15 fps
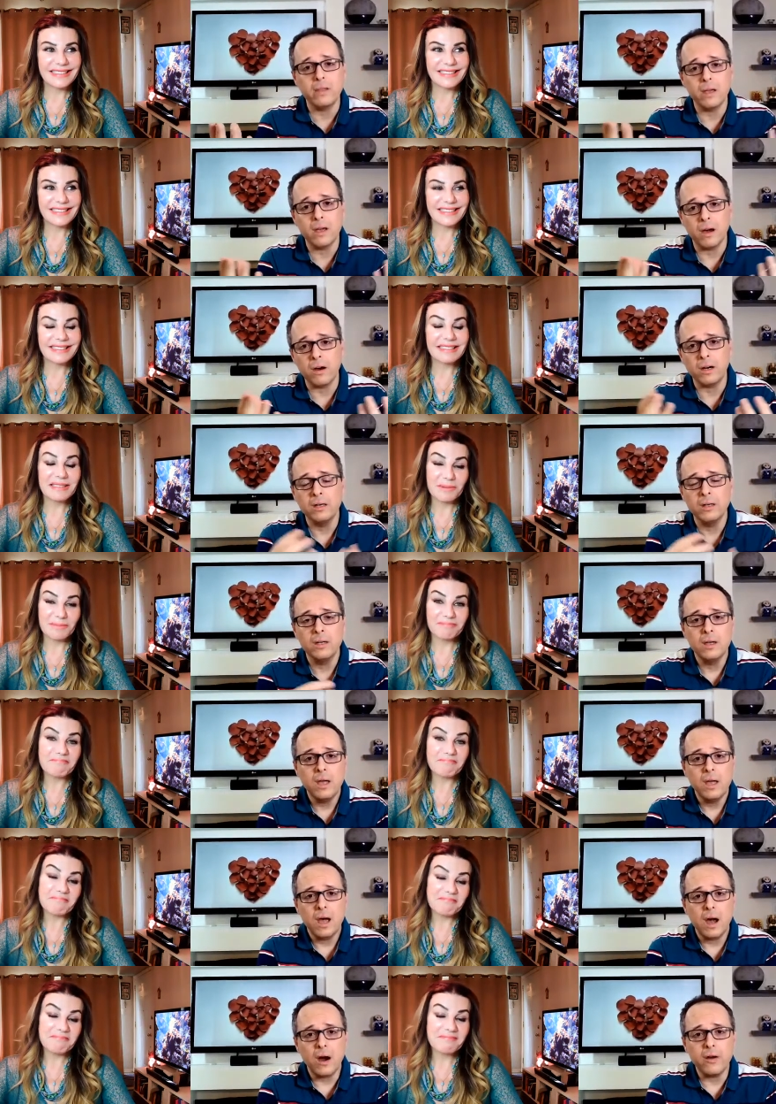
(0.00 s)
Speaker 1: they are.
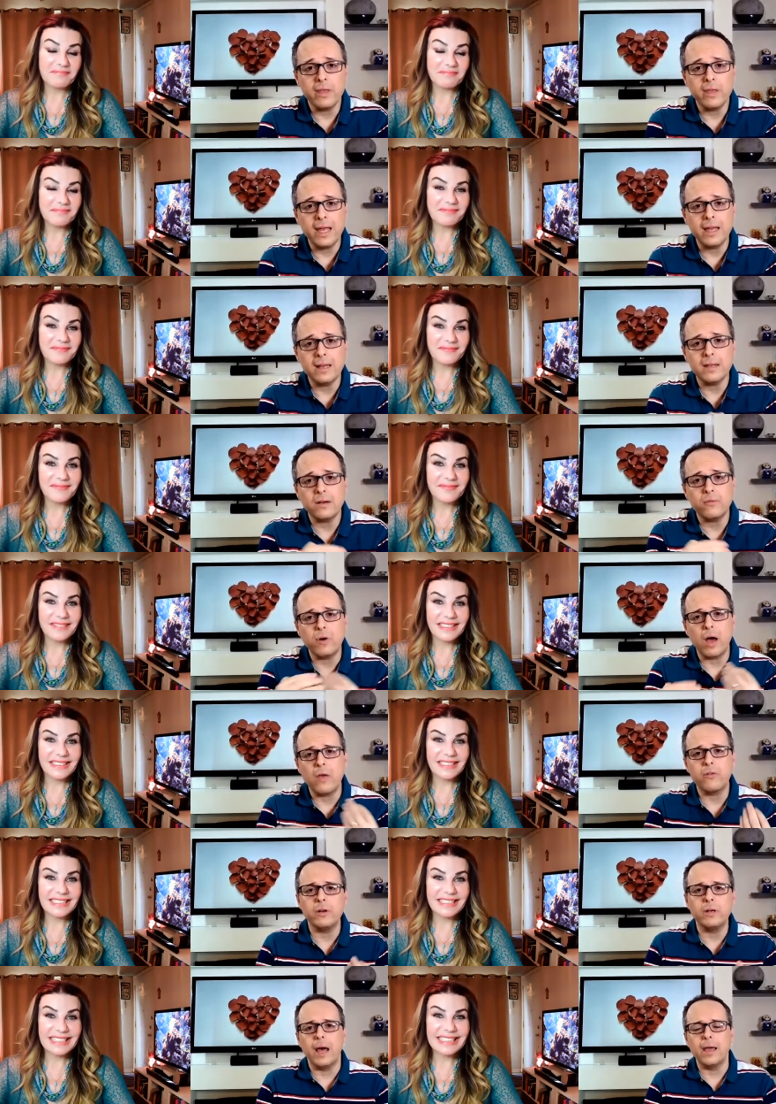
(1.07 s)
Are they
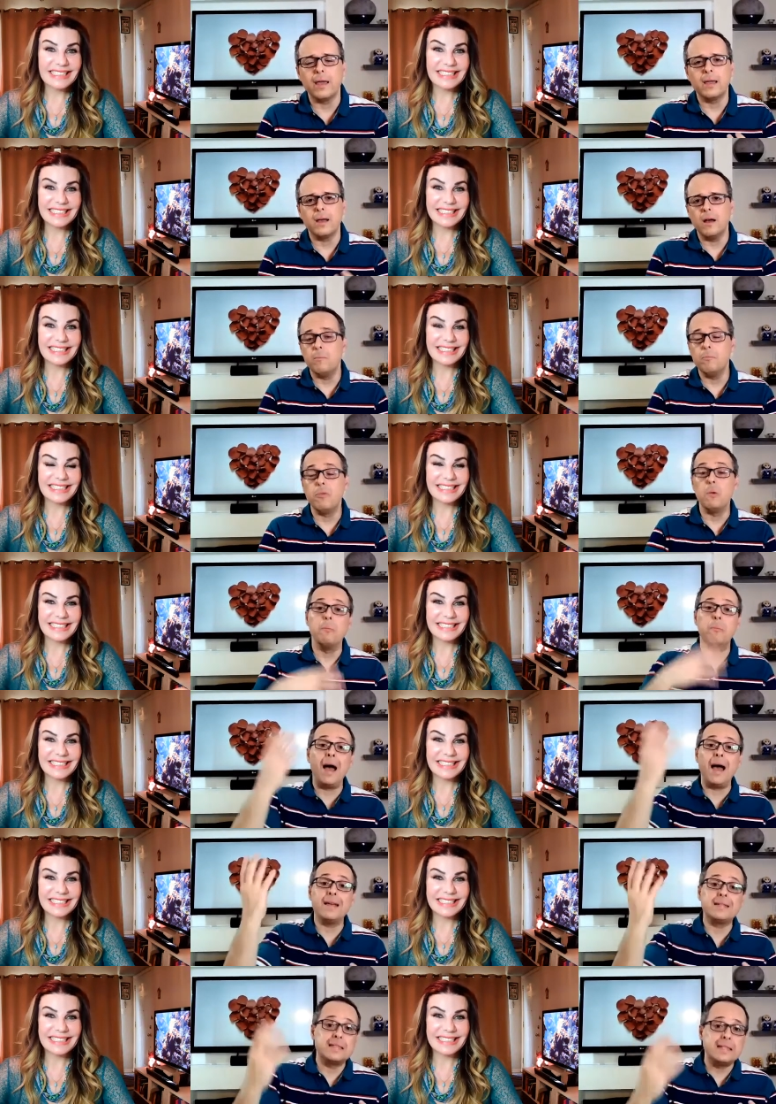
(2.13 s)
rather like a
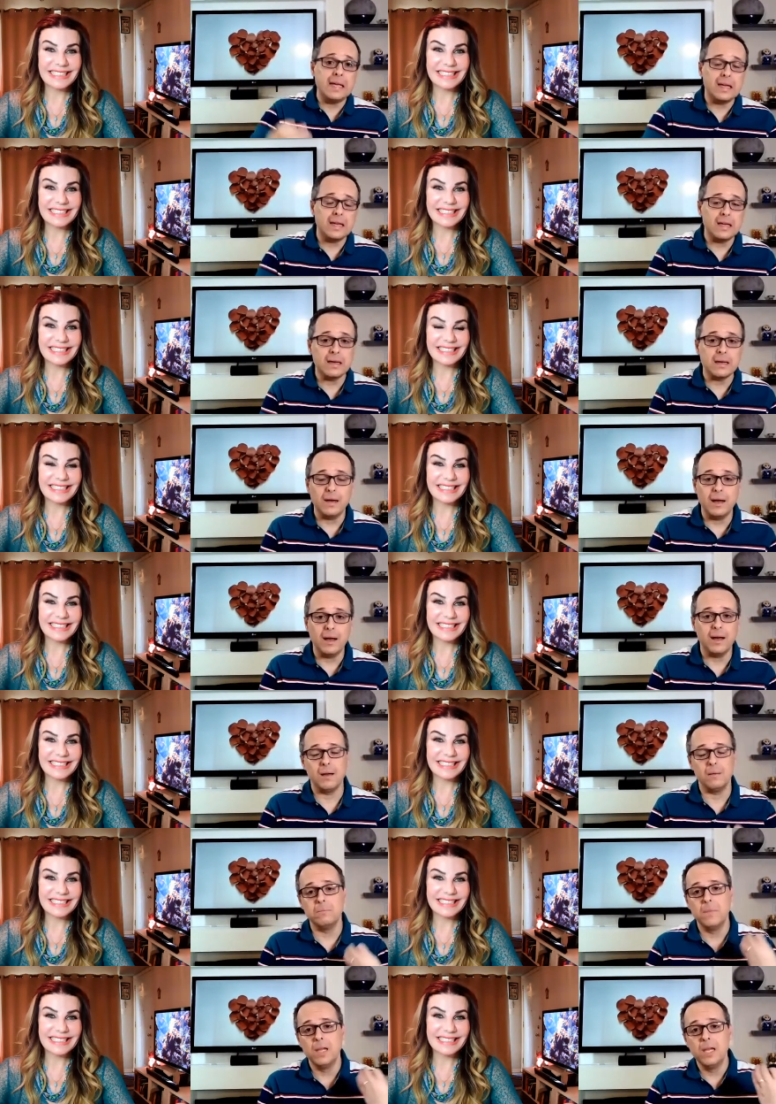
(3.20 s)
bombastic,
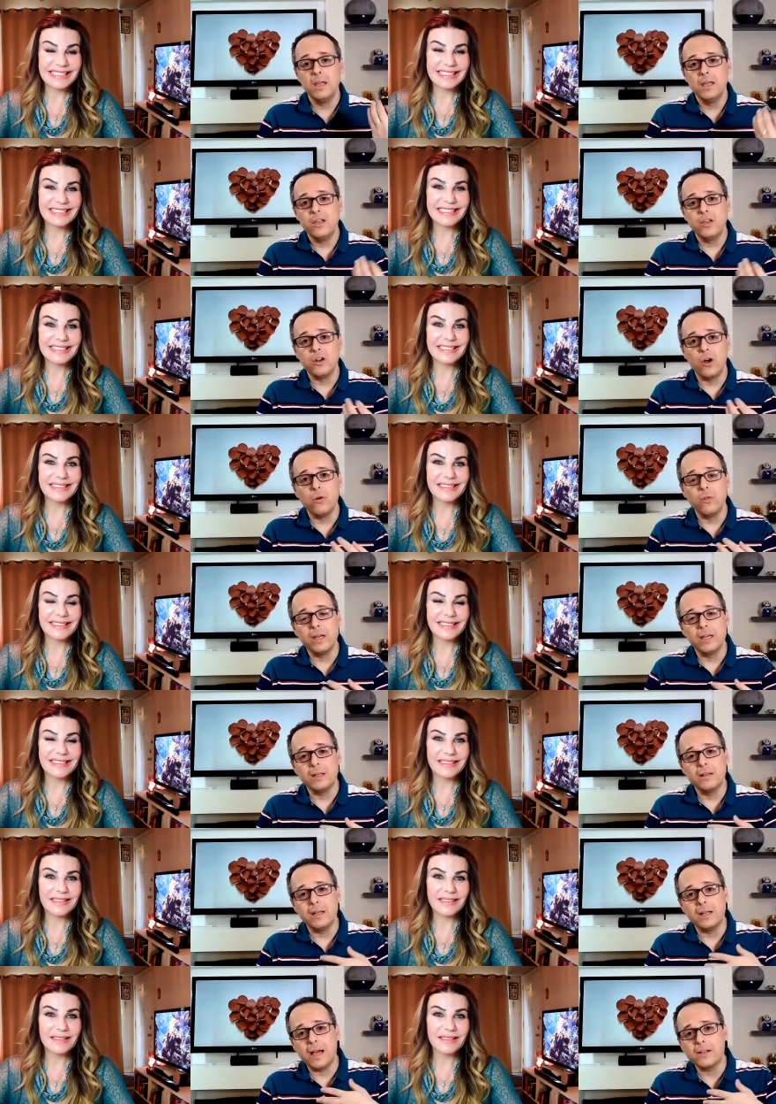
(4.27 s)
um, you know, they,
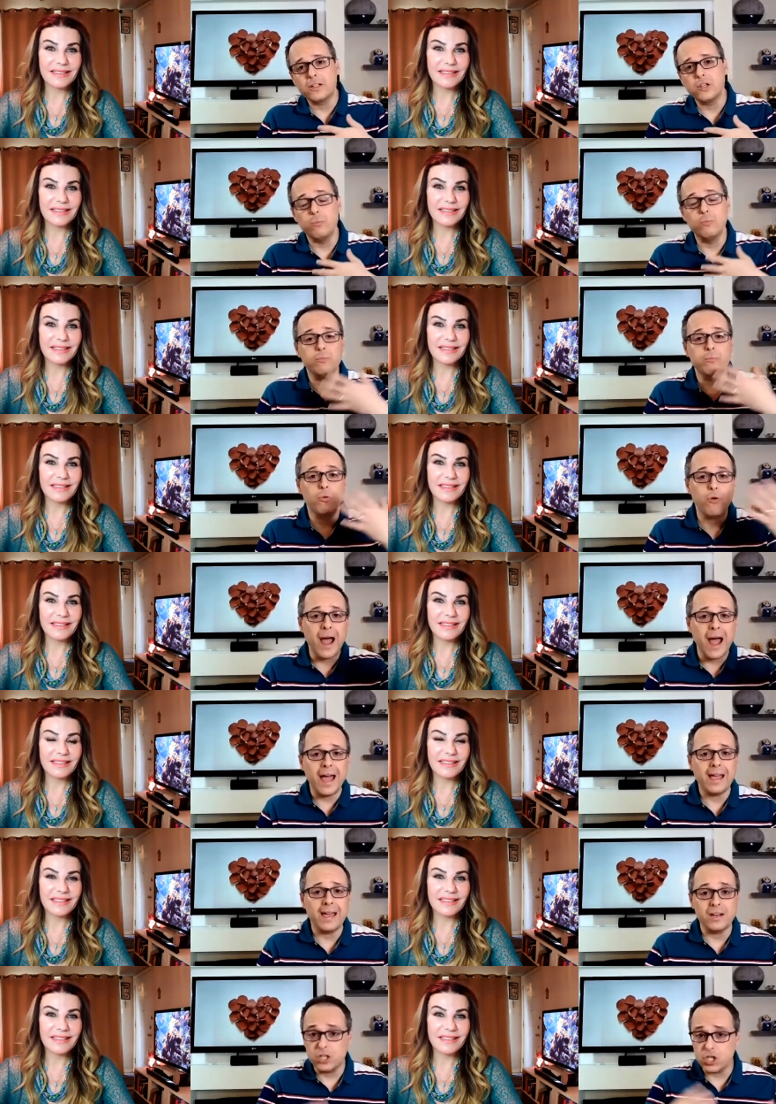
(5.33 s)
they like to
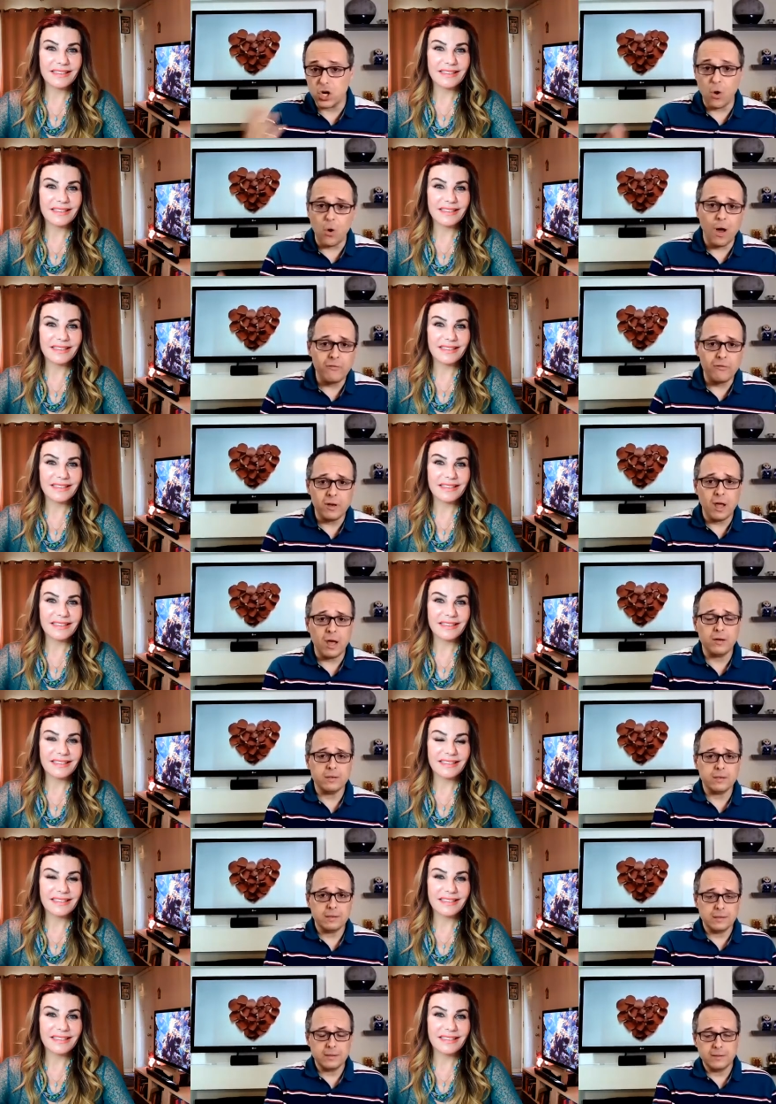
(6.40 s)
Speaker 2: brag and show off a
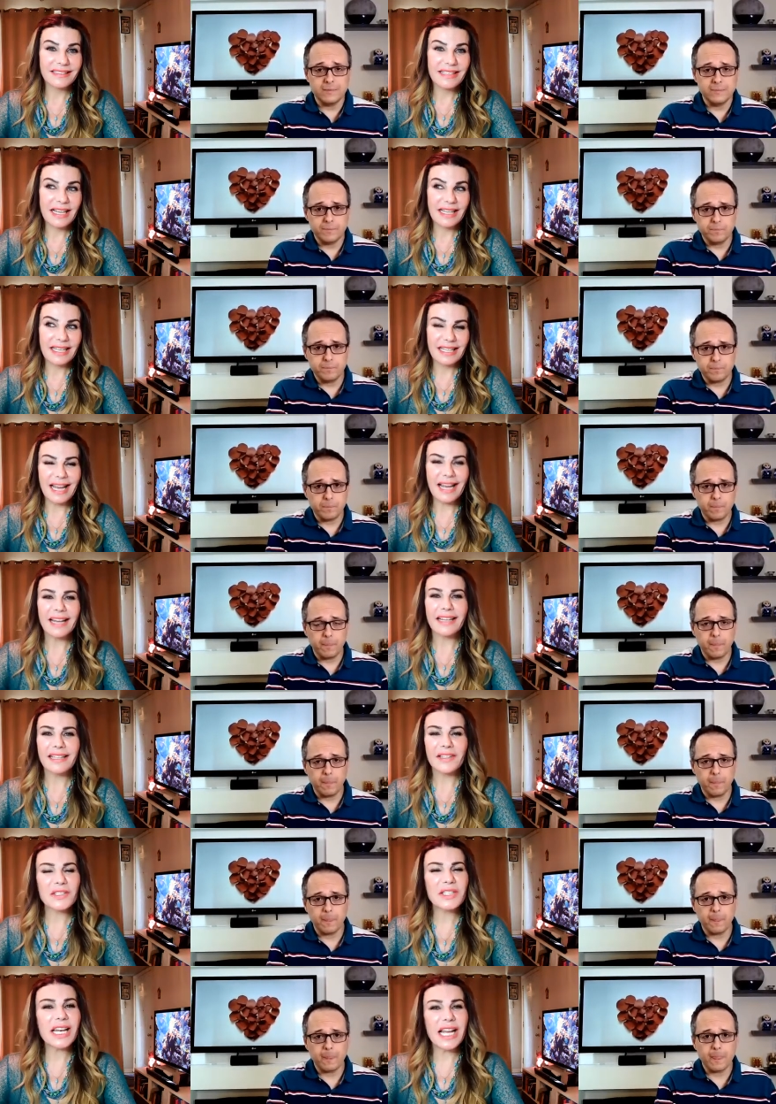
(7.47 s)
lot? Yeah,
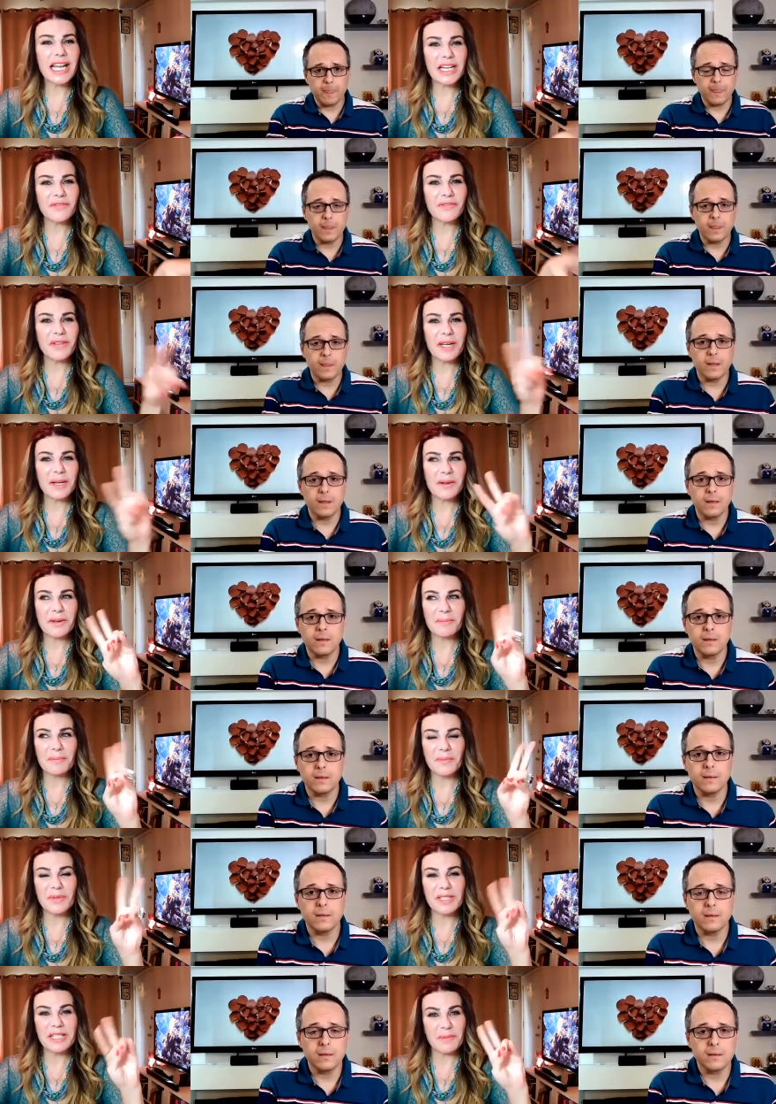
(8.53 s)
there's a lot of uh,
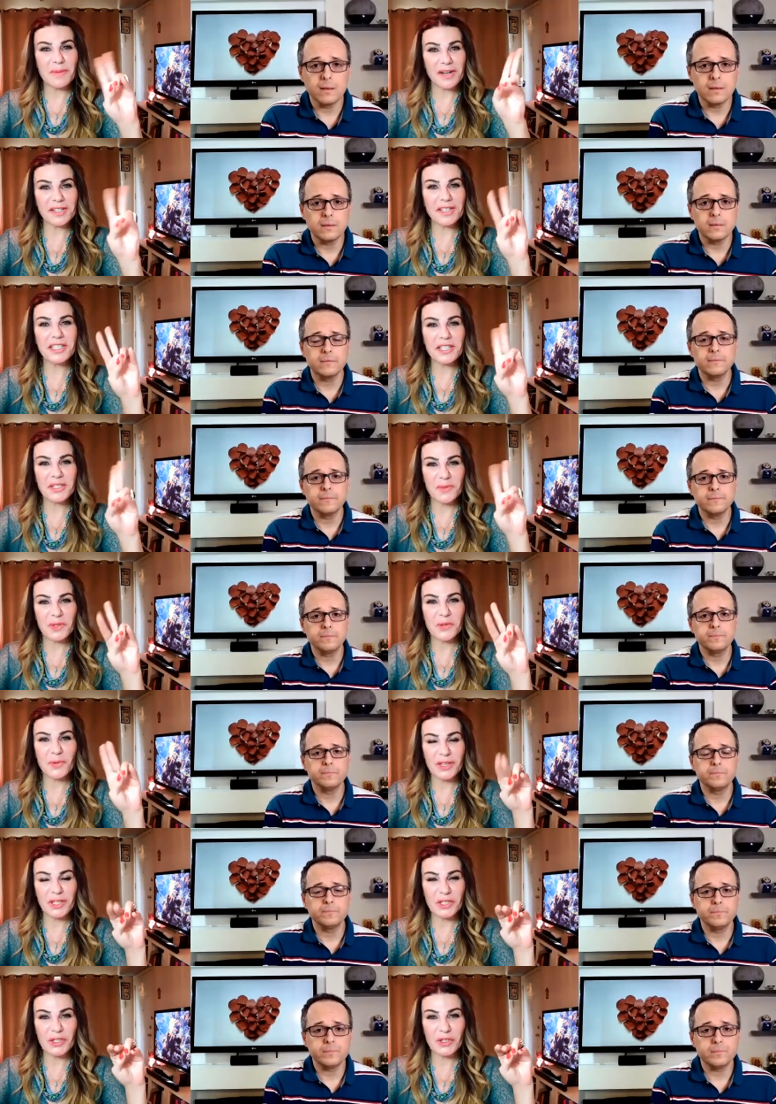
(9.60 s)
similarities between
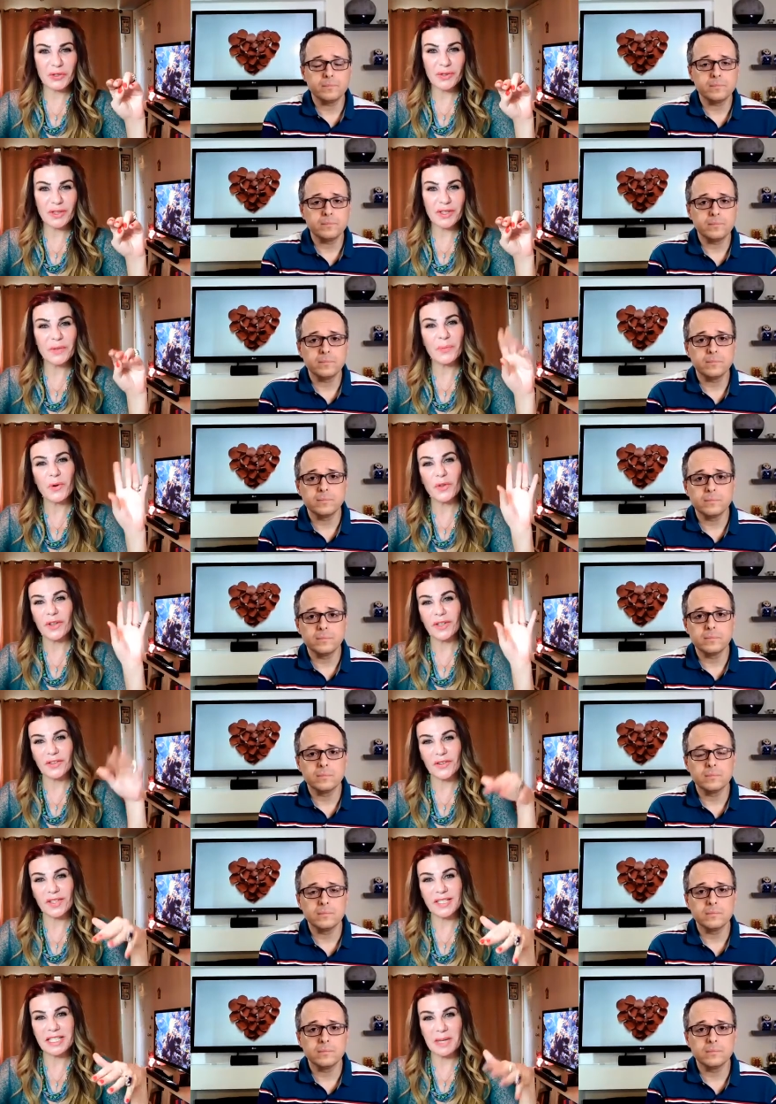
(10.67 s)
the two. They're both under the same